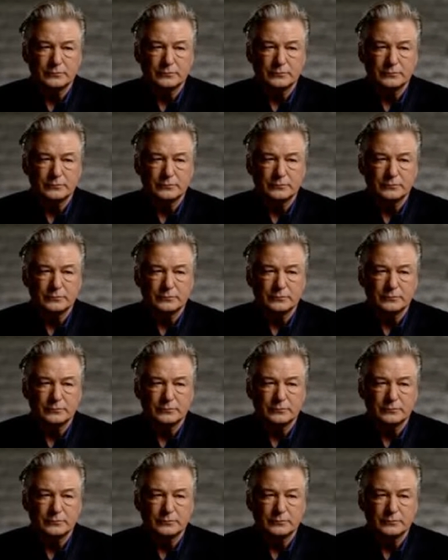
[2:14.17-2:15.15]

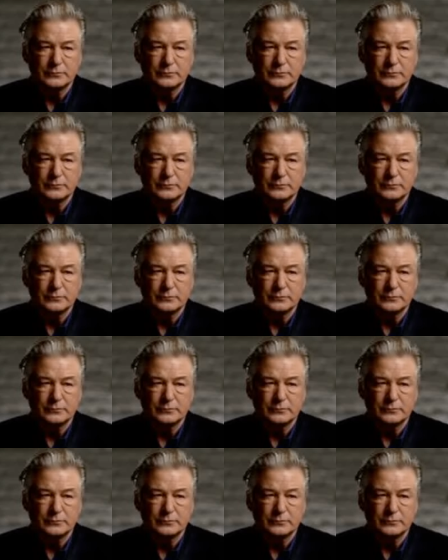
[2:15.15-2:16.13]

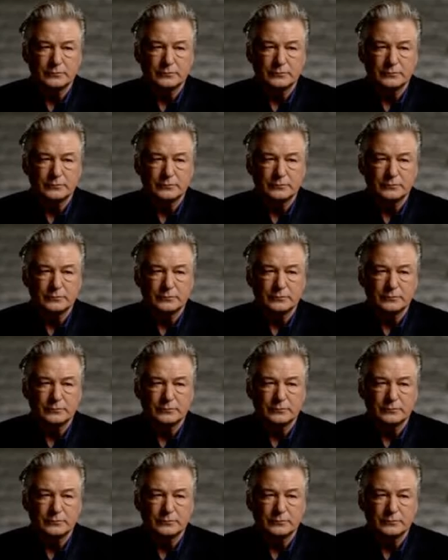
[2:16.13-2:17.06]
Nothing is said.